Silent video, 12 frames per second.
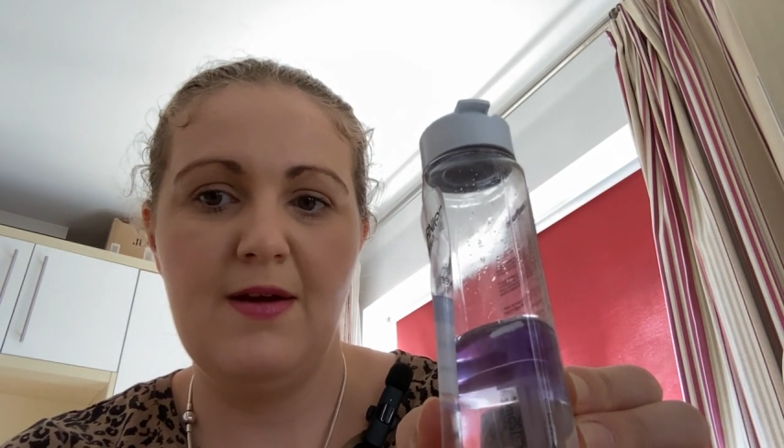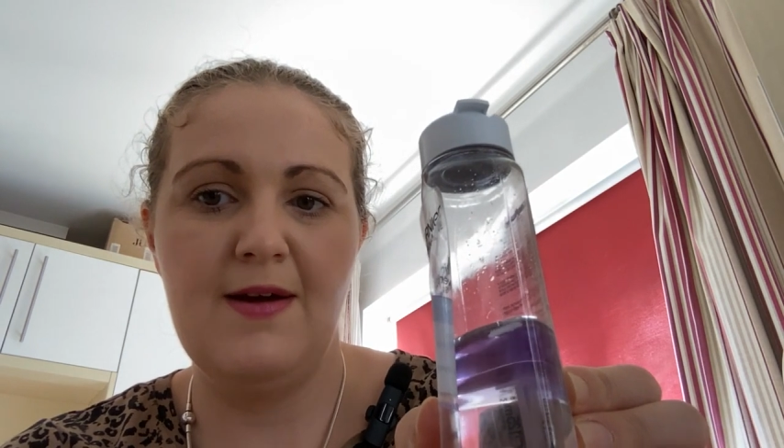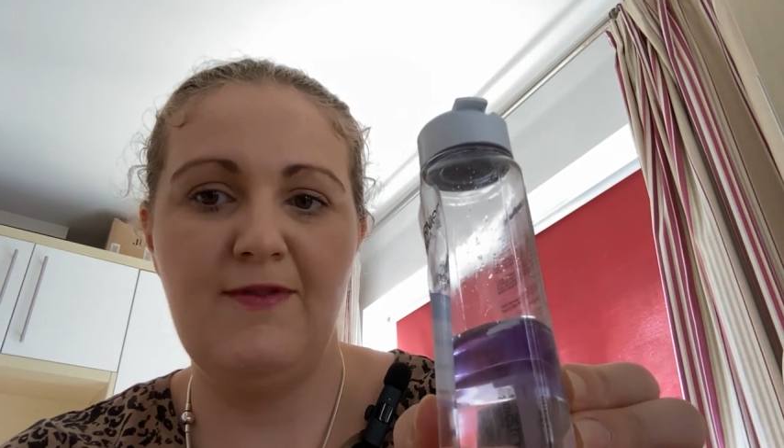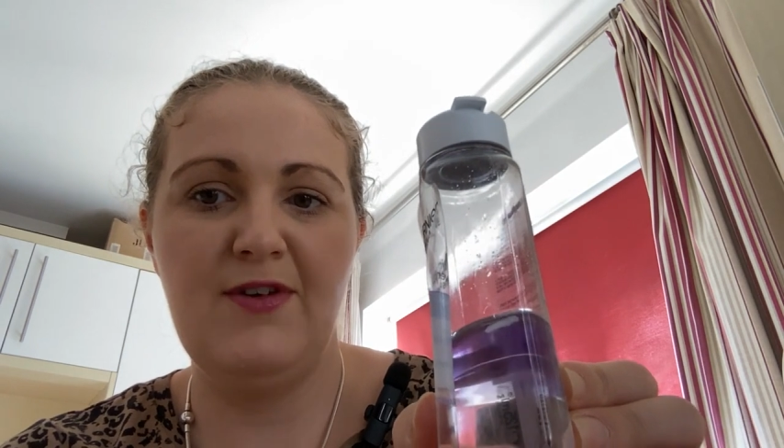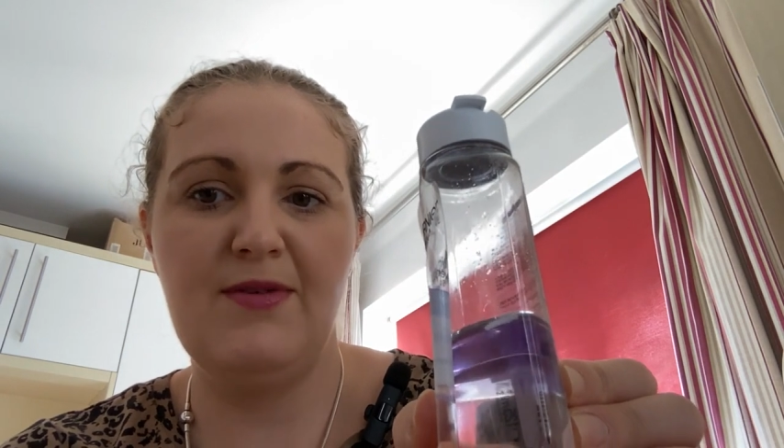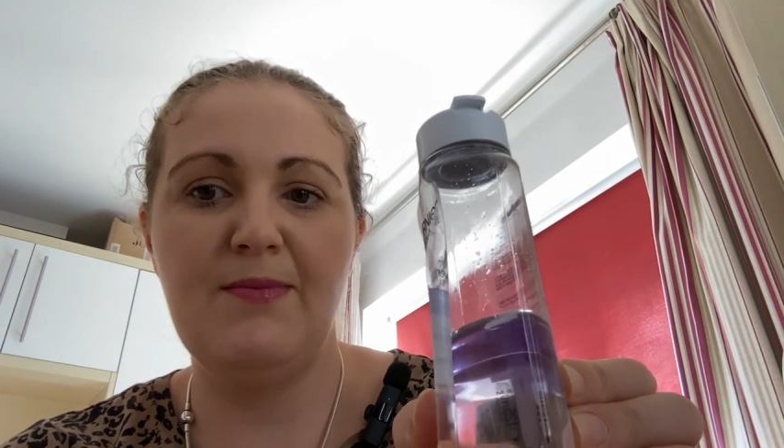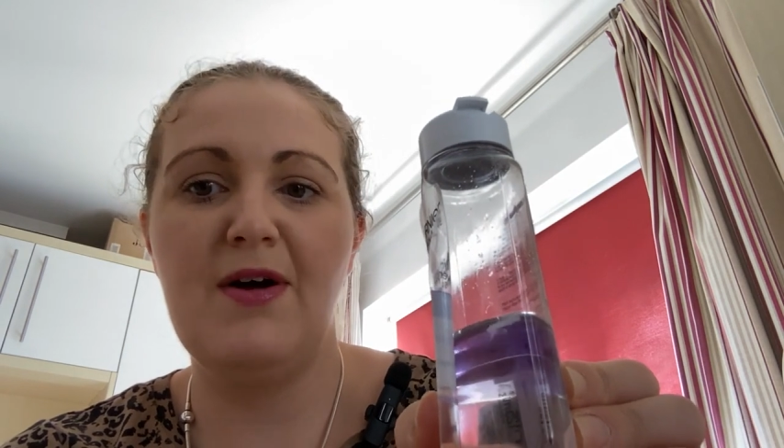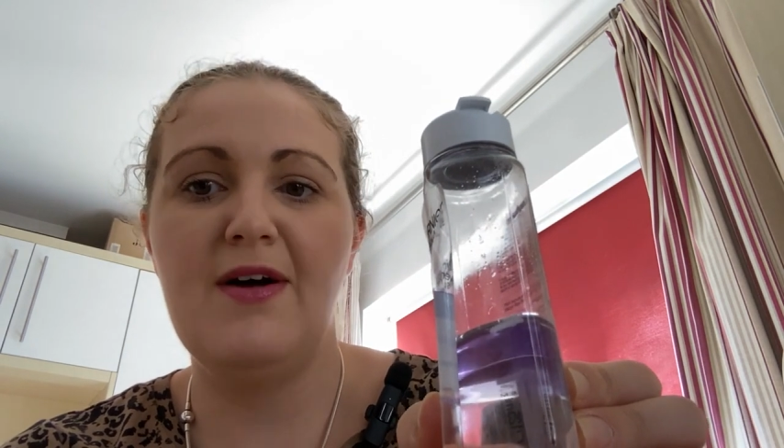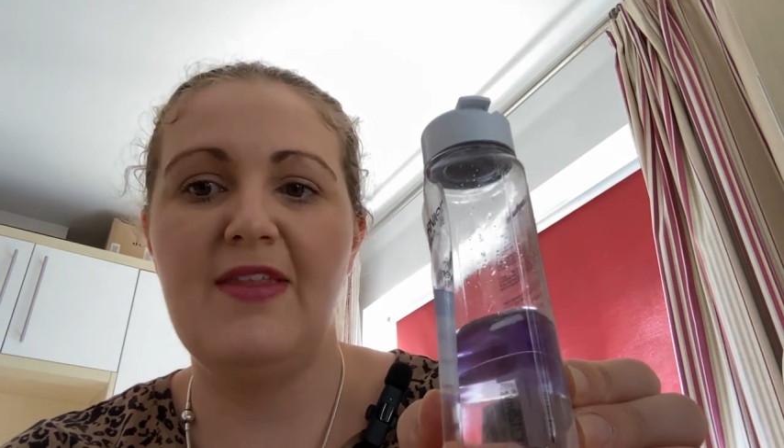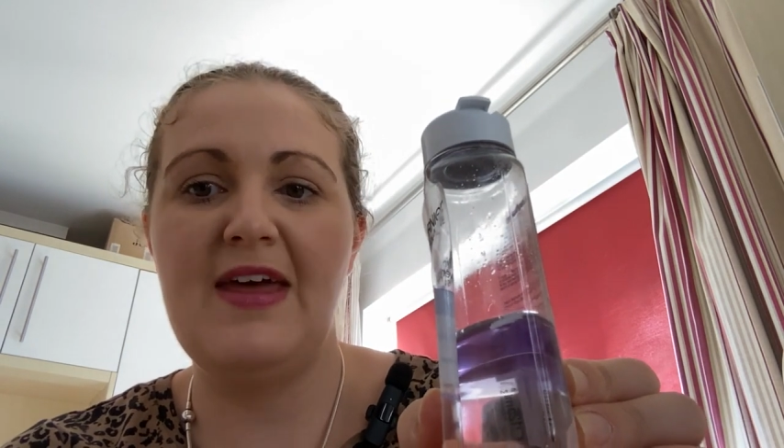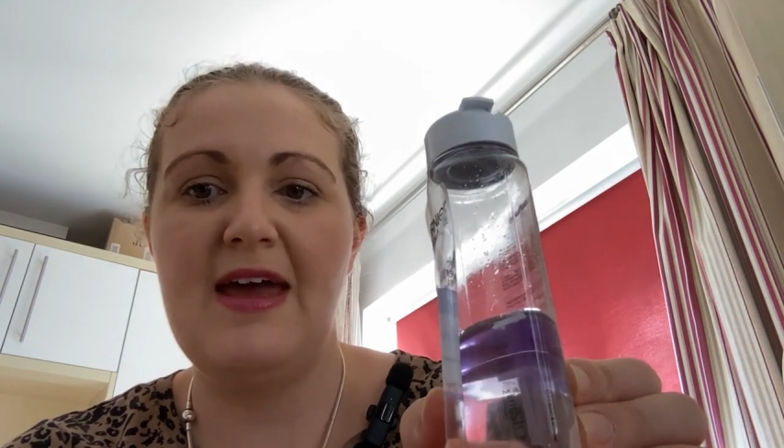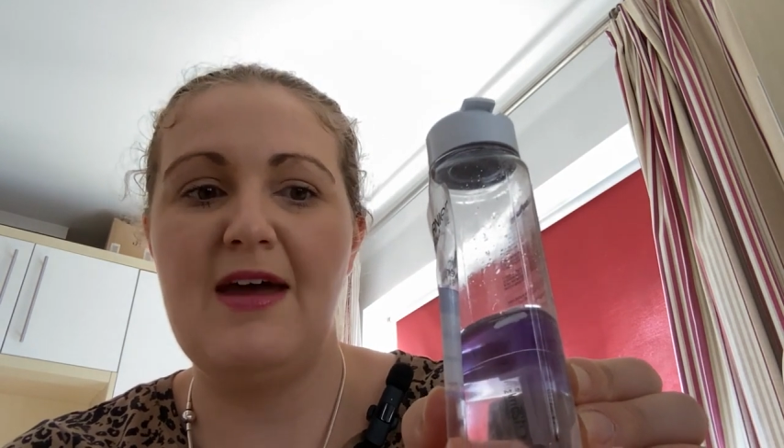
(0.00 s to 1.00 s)
I've just
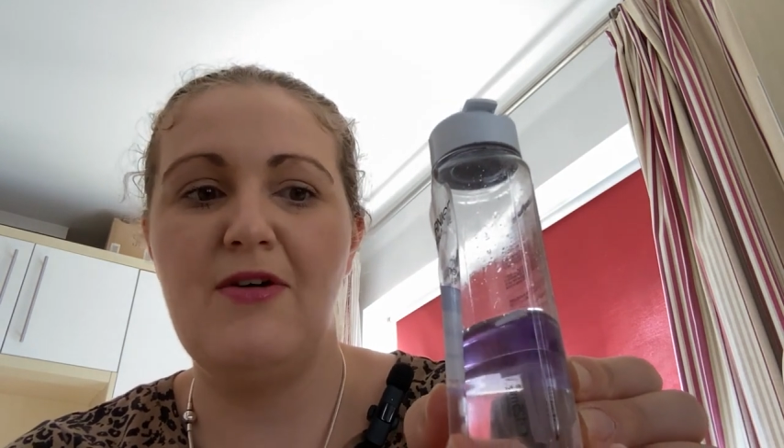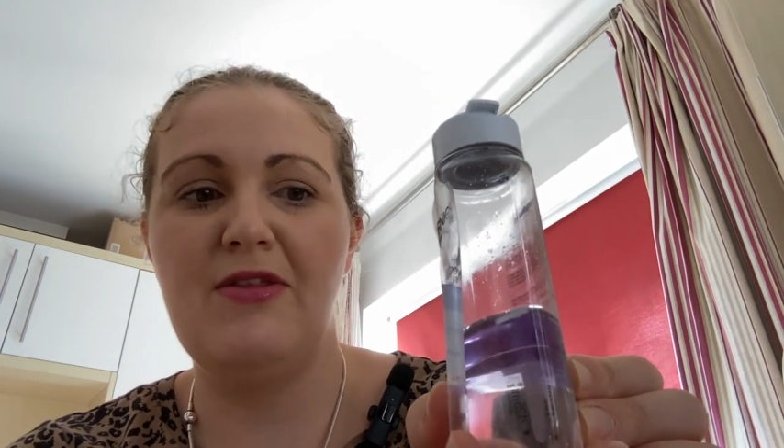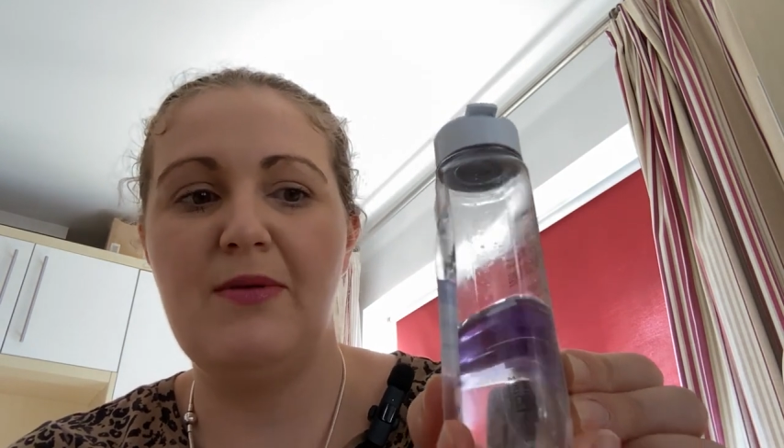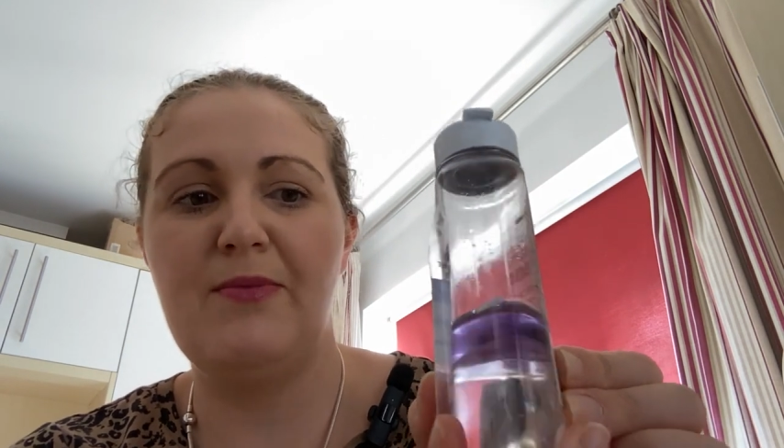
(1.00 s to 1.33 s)
marked there on the